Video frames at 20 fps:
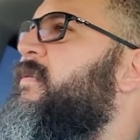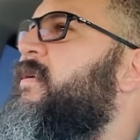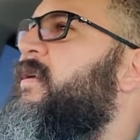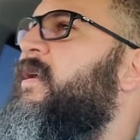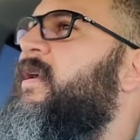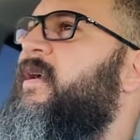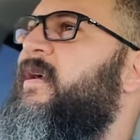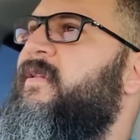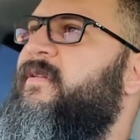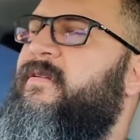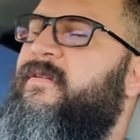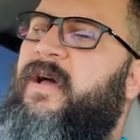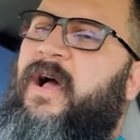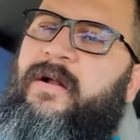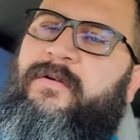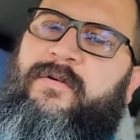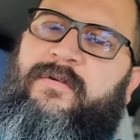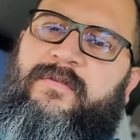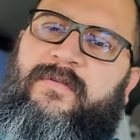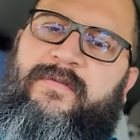and the
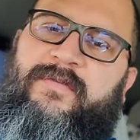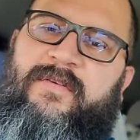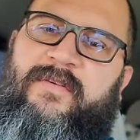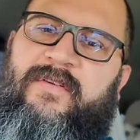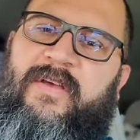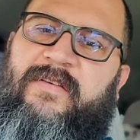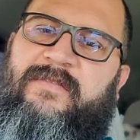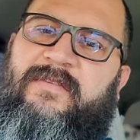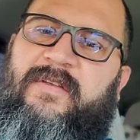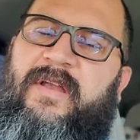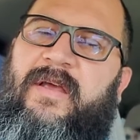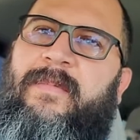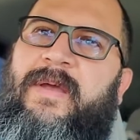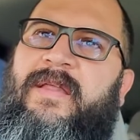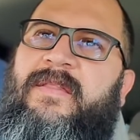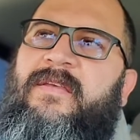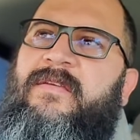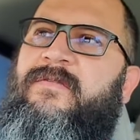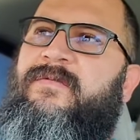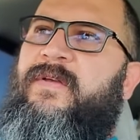doctors have suggested I
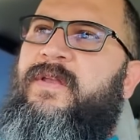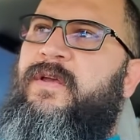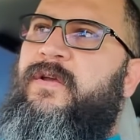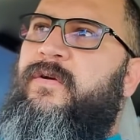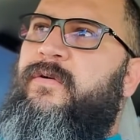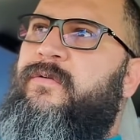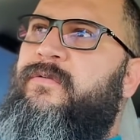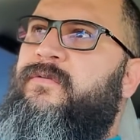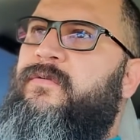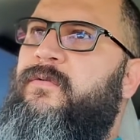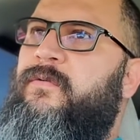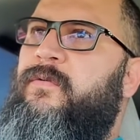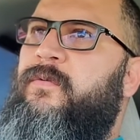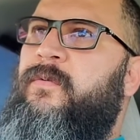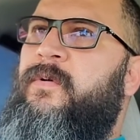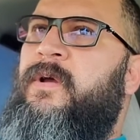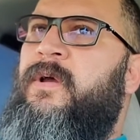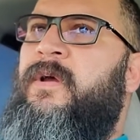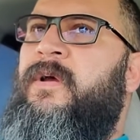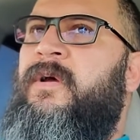make these videos to
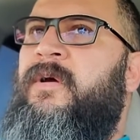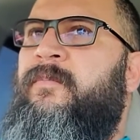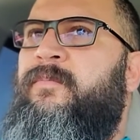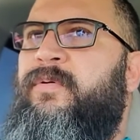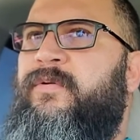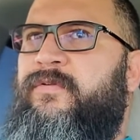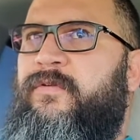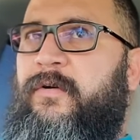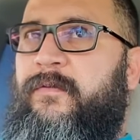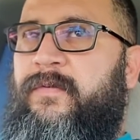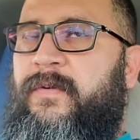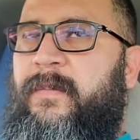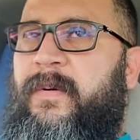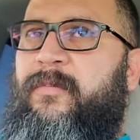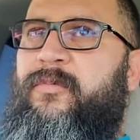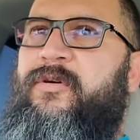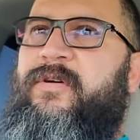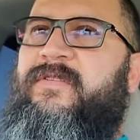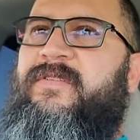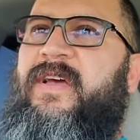preserve the
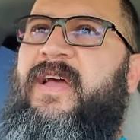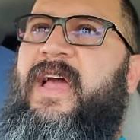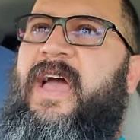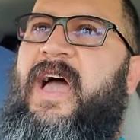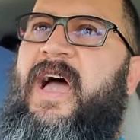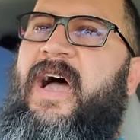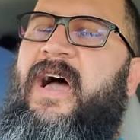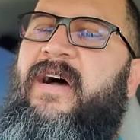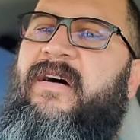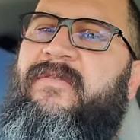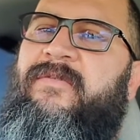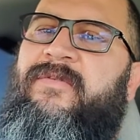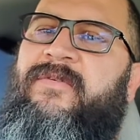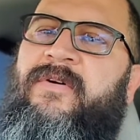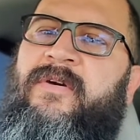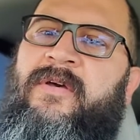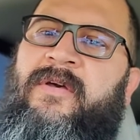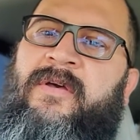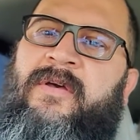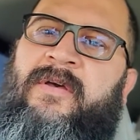memories I have,
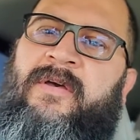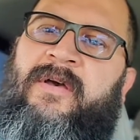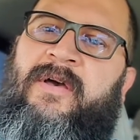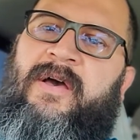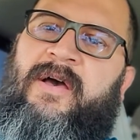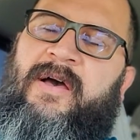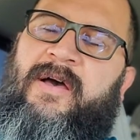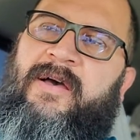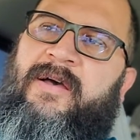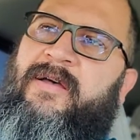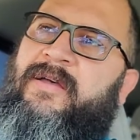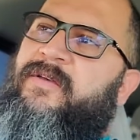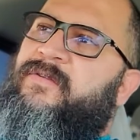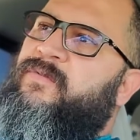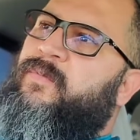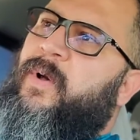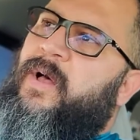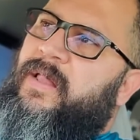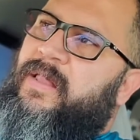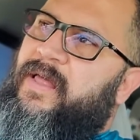
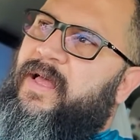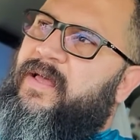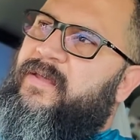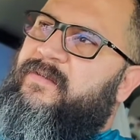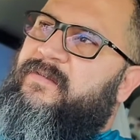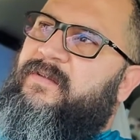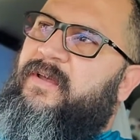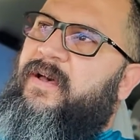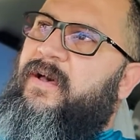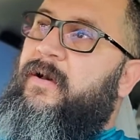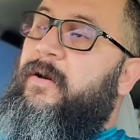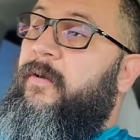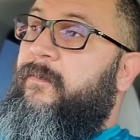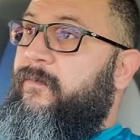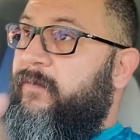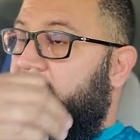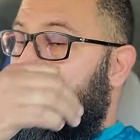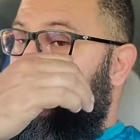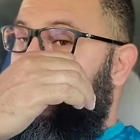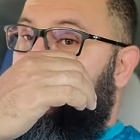as well as
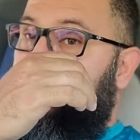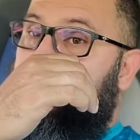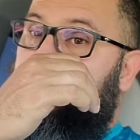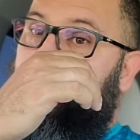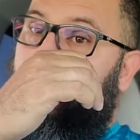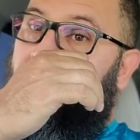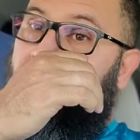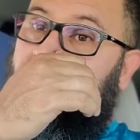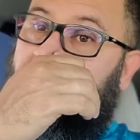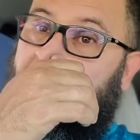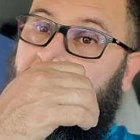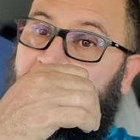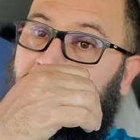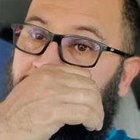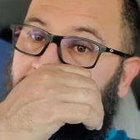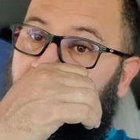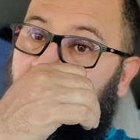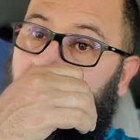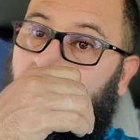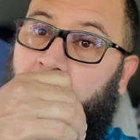hopefully inspire some
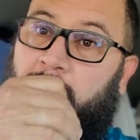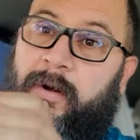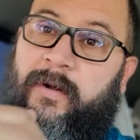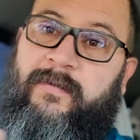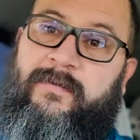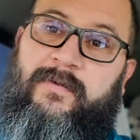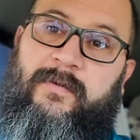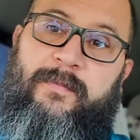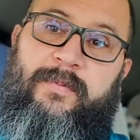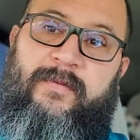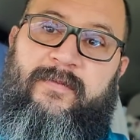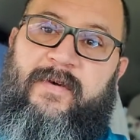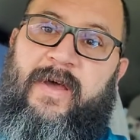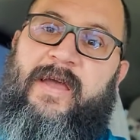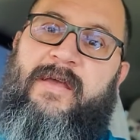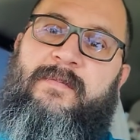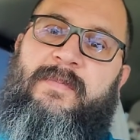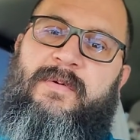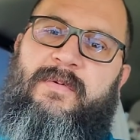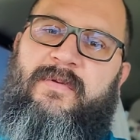of you all to
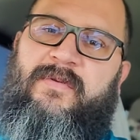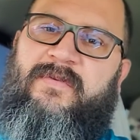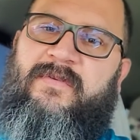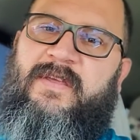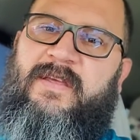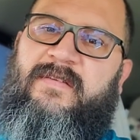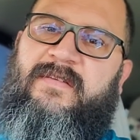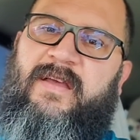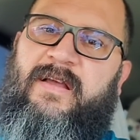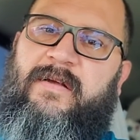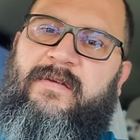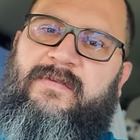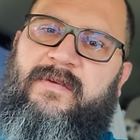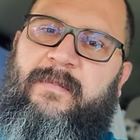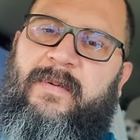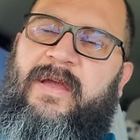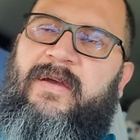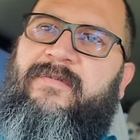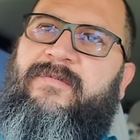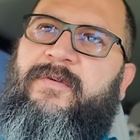provide me with details I
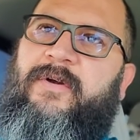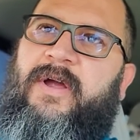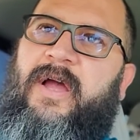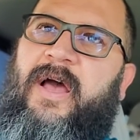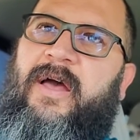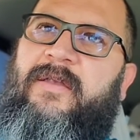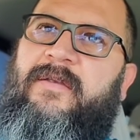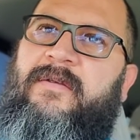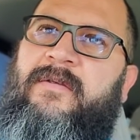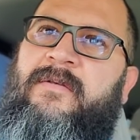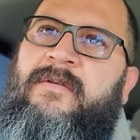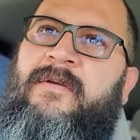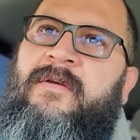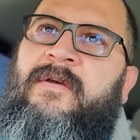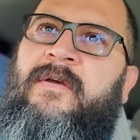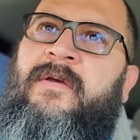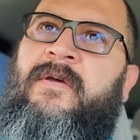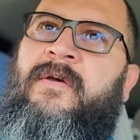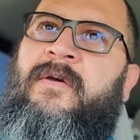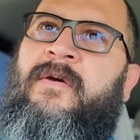may have forgotten
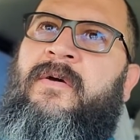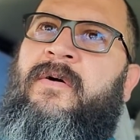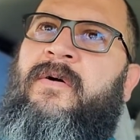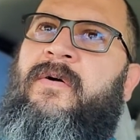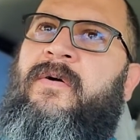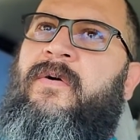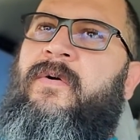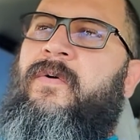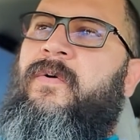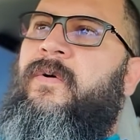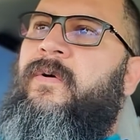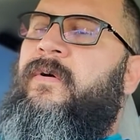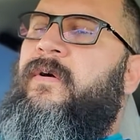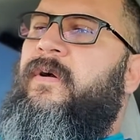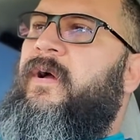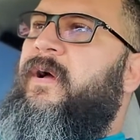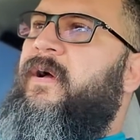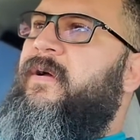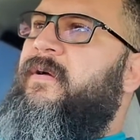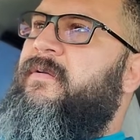
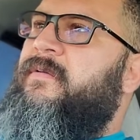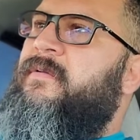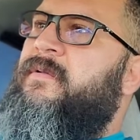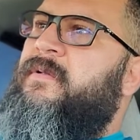or